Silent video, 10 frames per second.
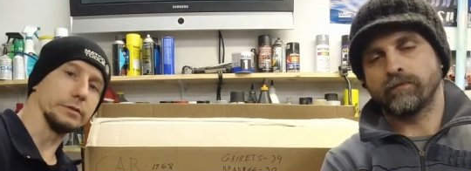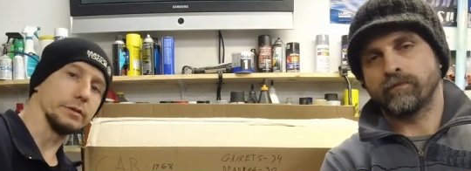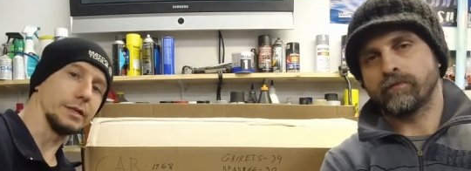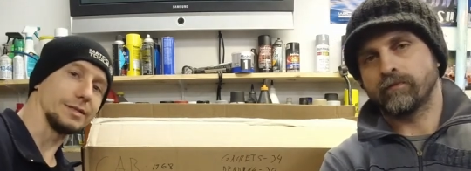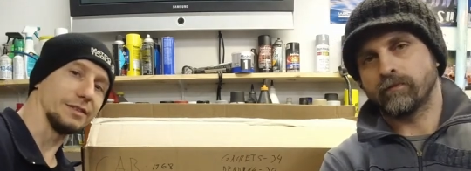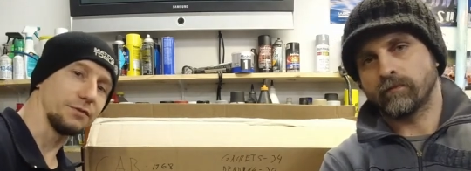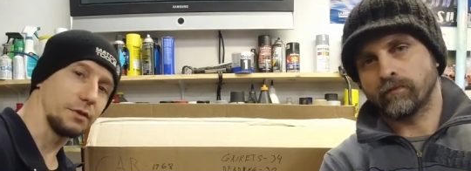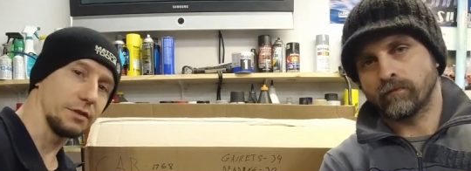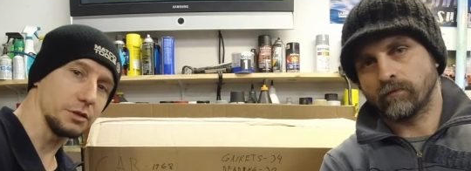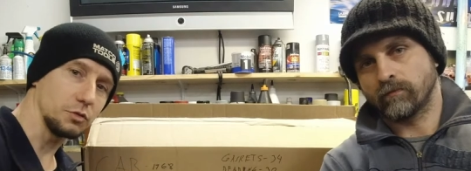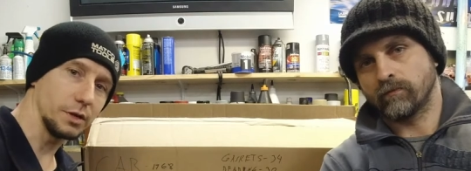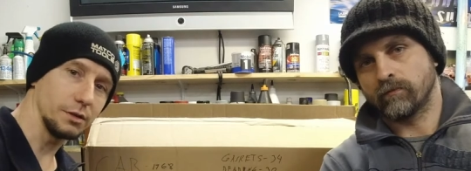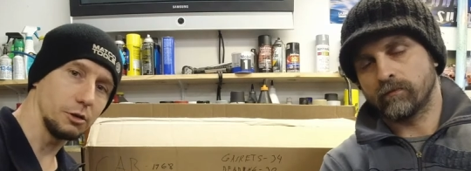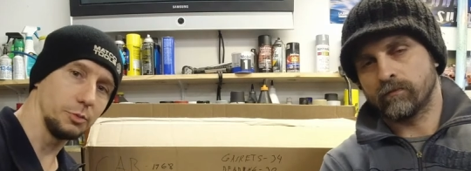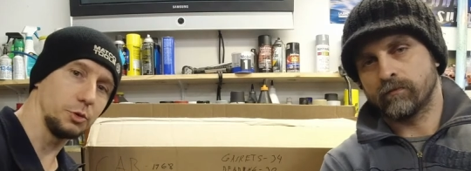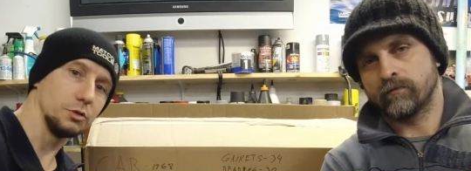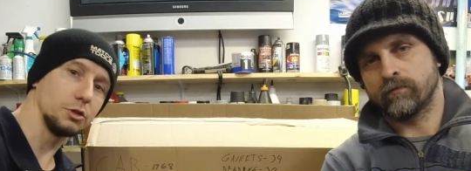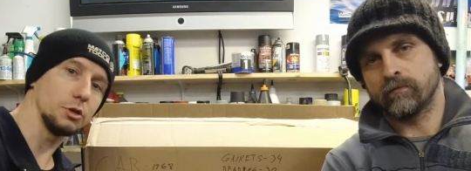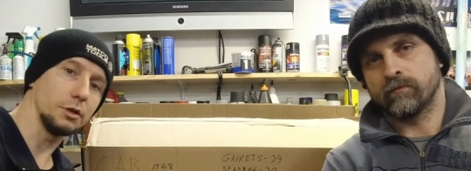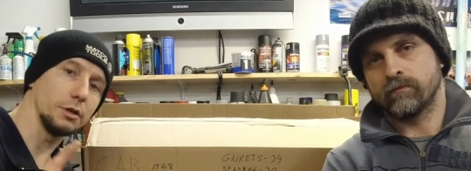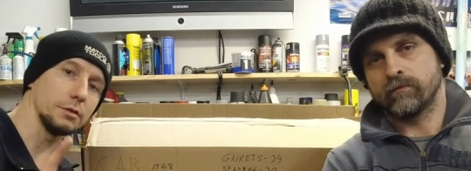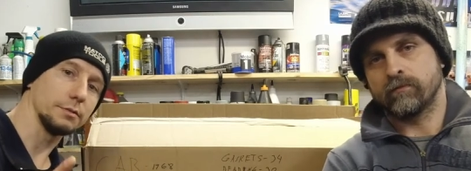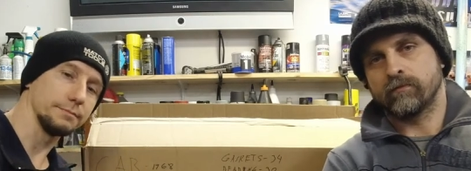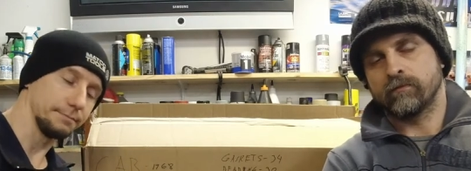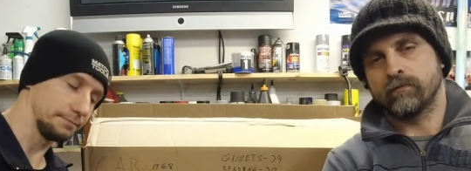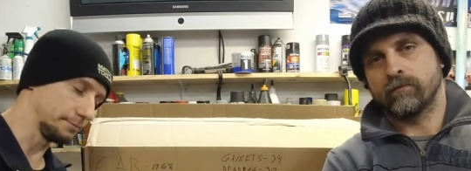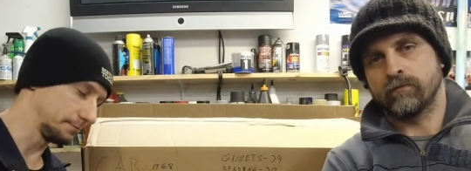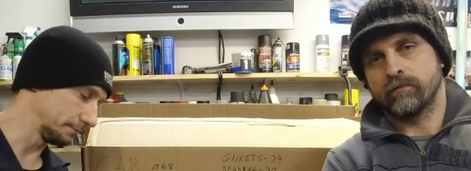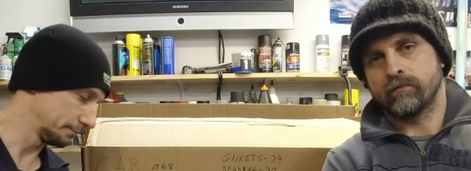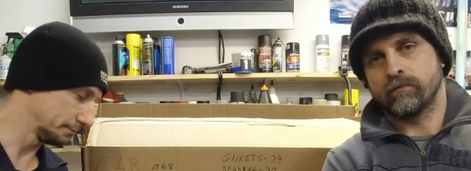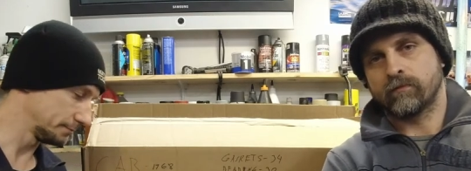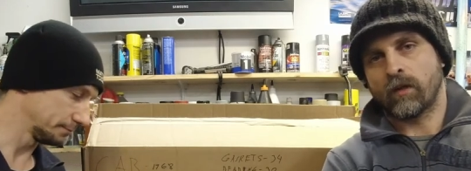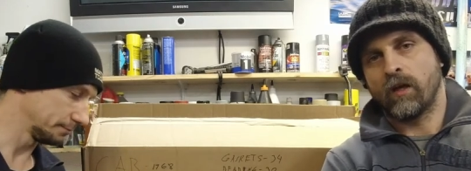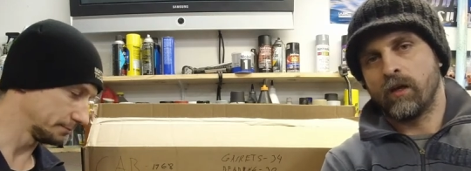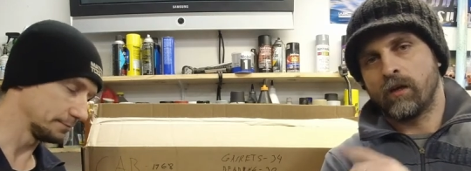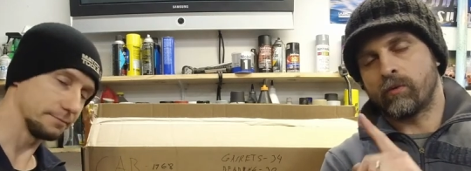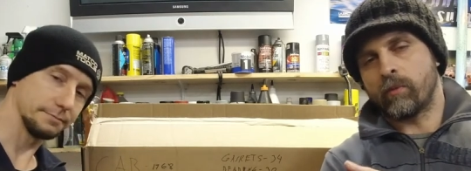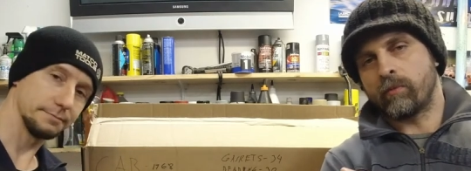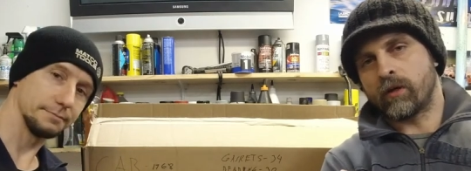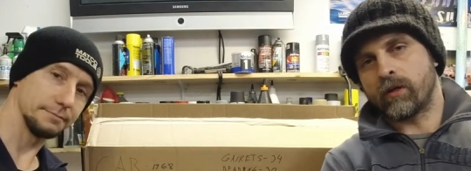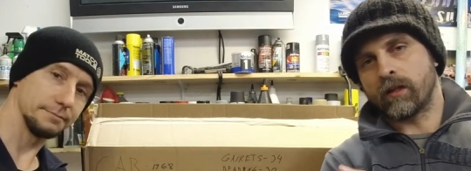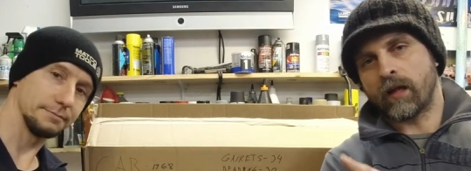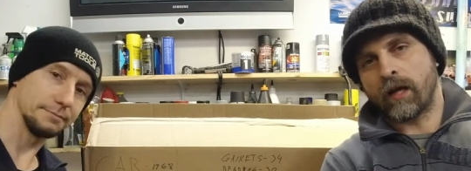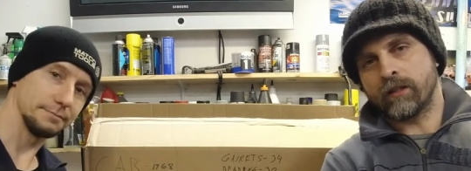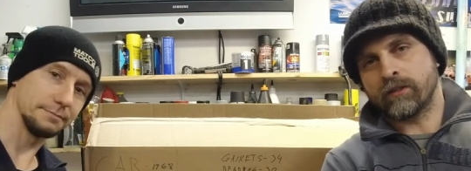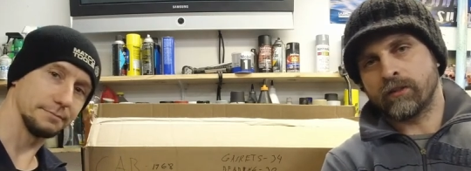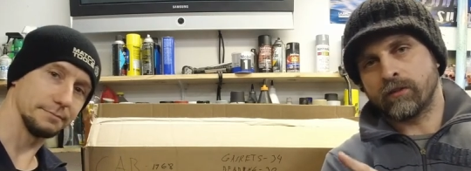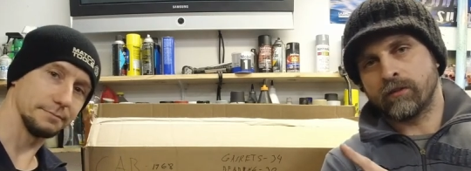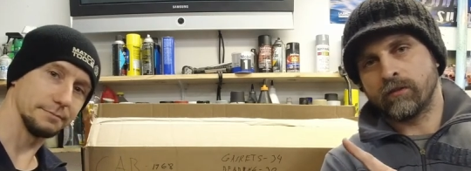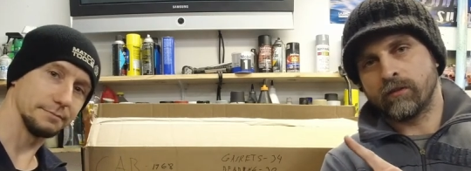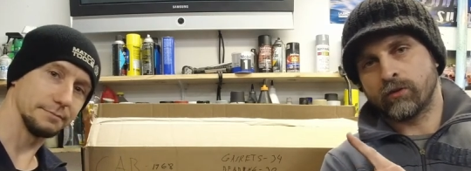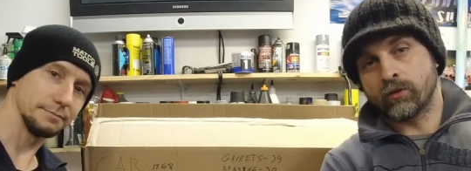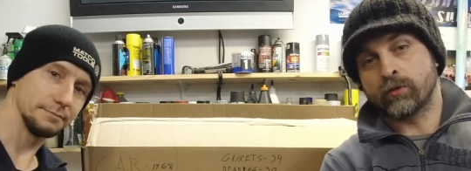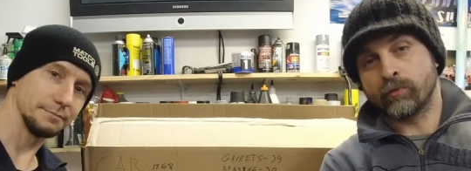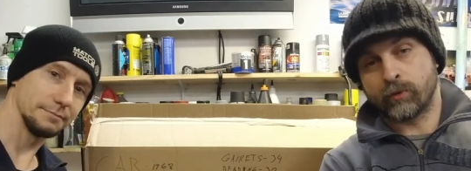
Speaker 1: that's it for this one. Hope you enjoyed it.
Speaker 2: Remember, likes, su-